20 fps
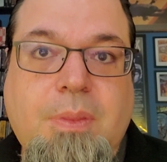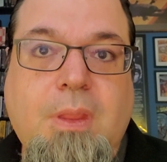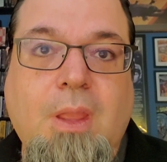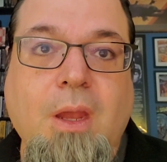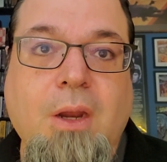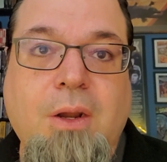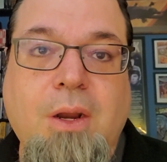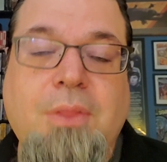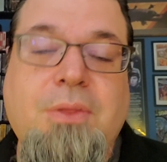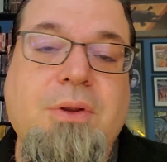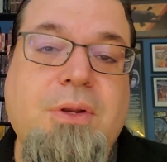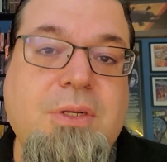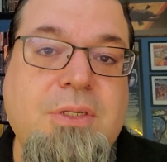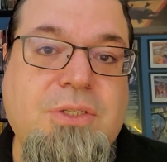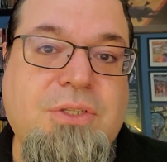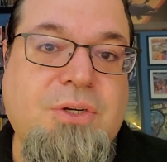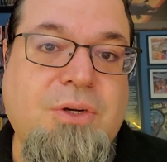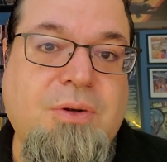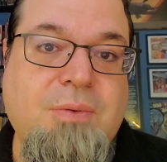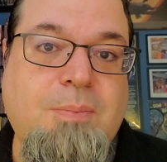Another
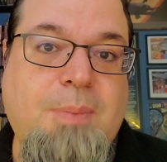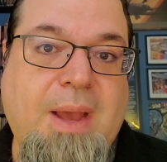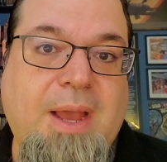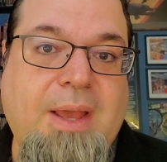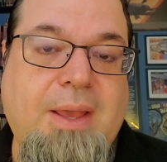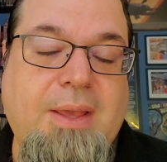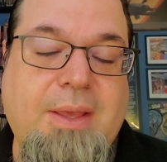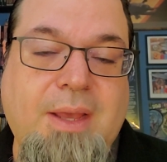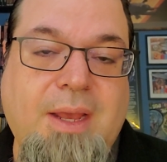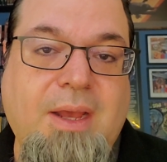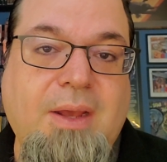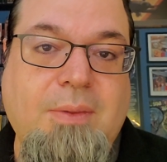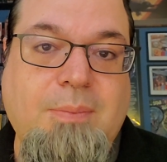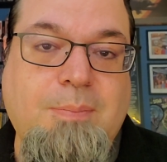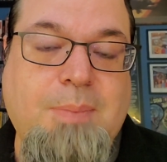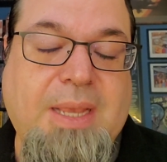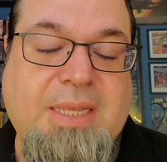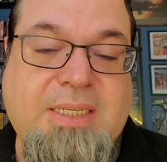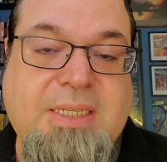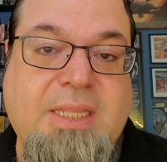concern by uh,
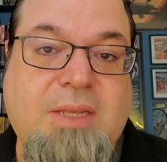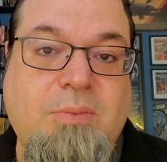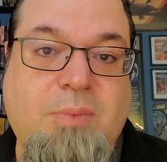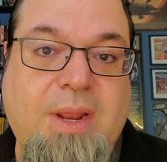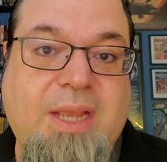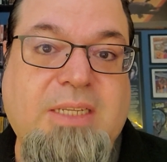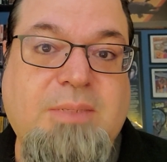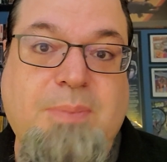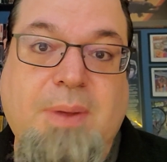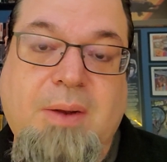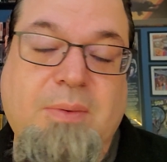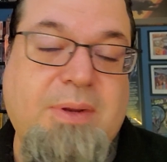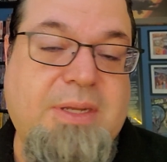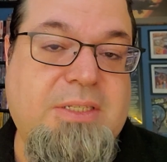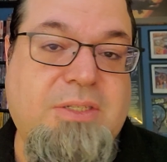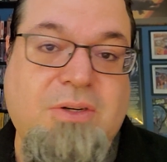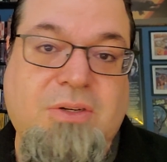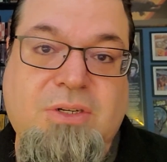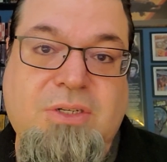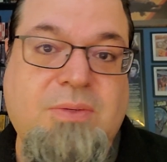basically raised by
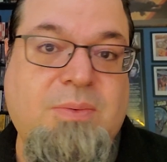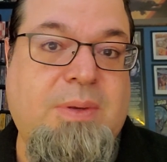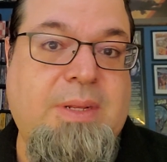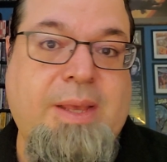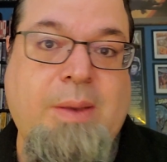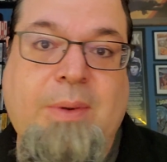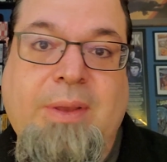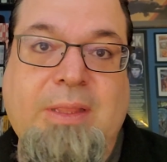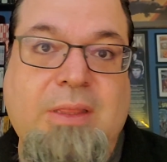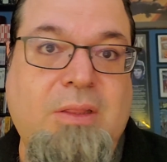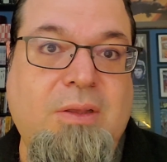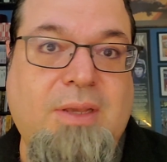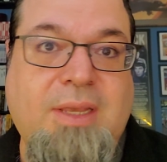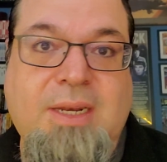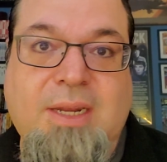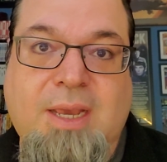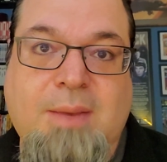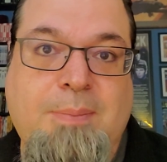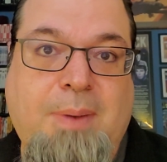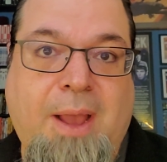researchers when I went looking
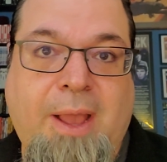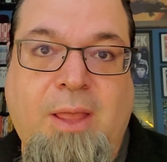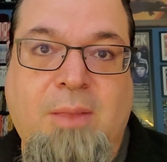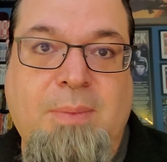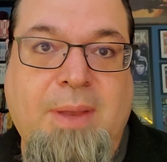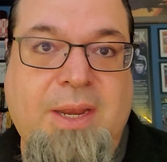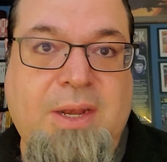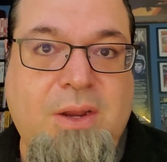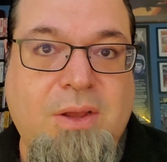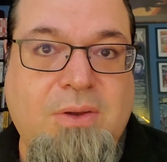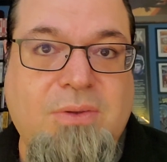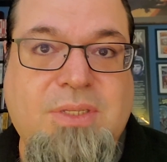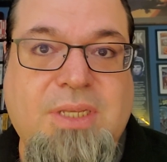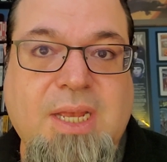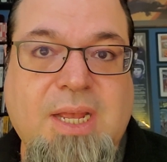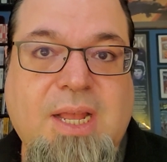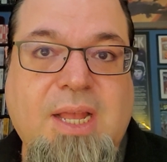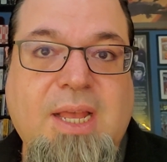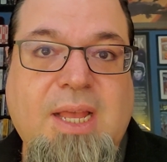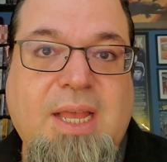to compile my notes
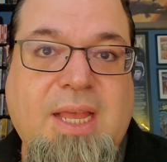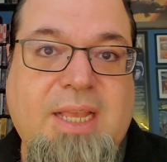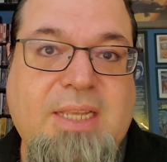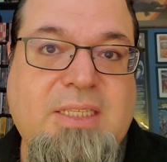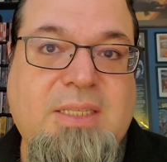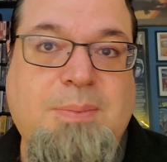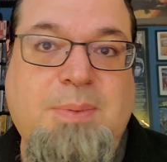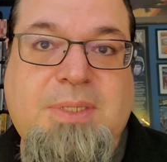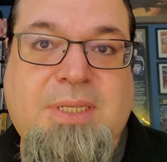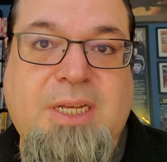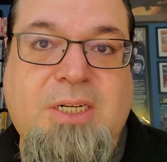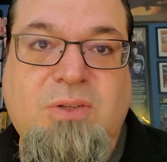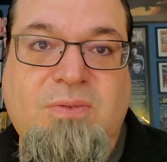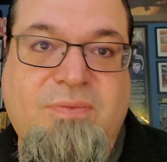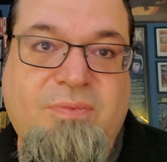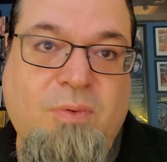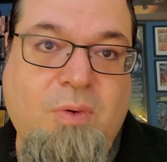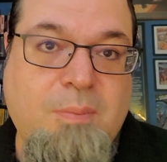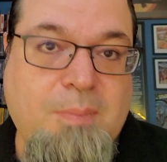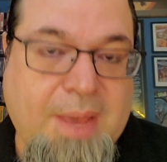is the potential
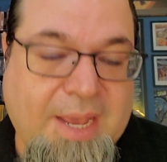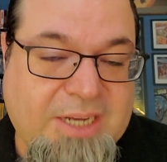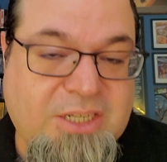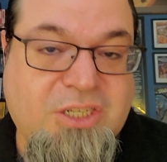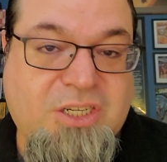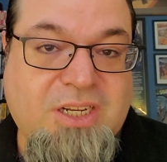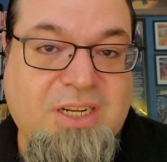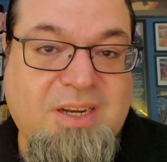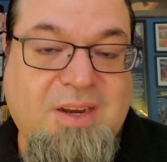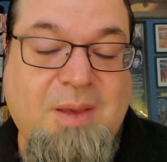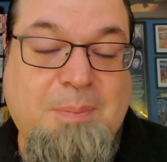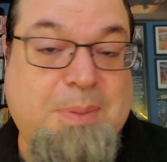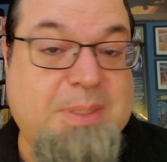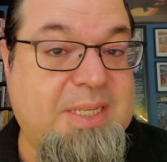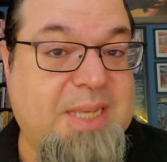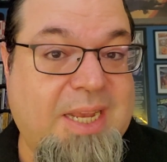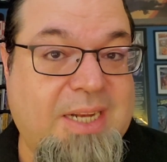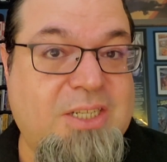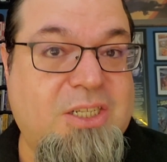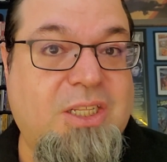formation, uh,
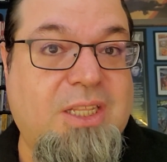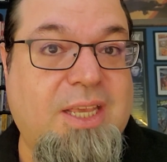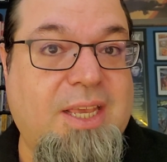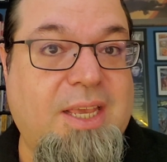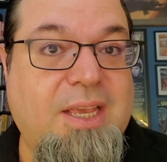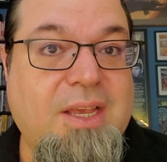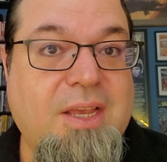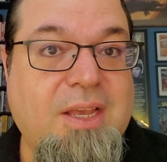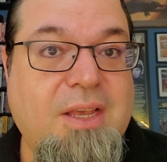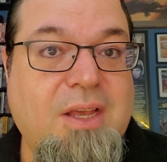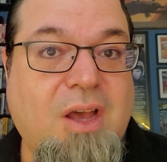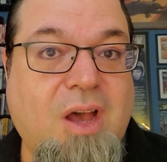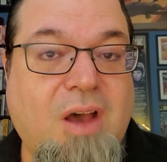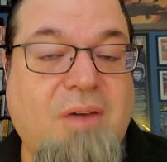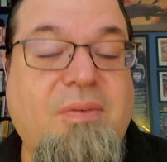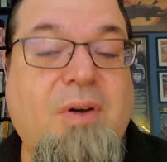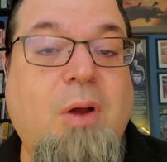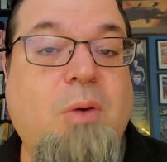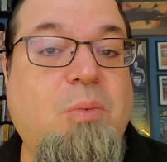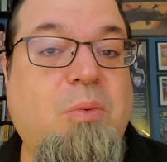potentially,
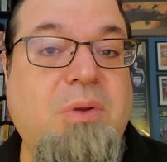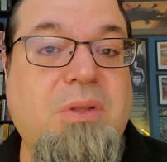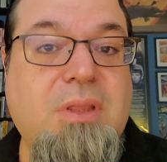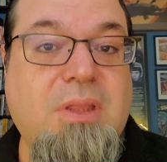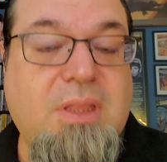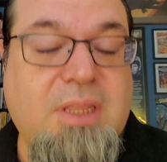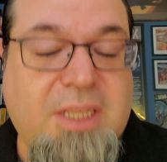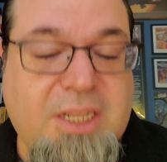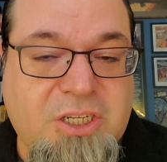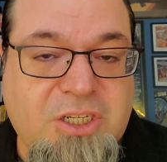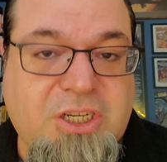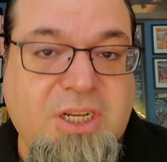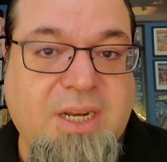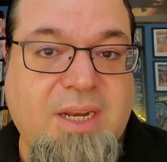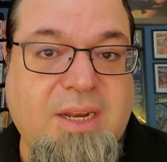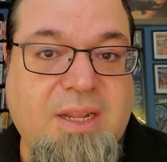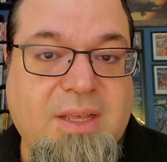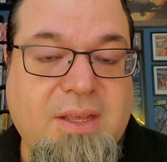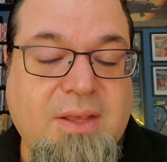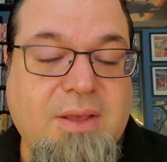of a religion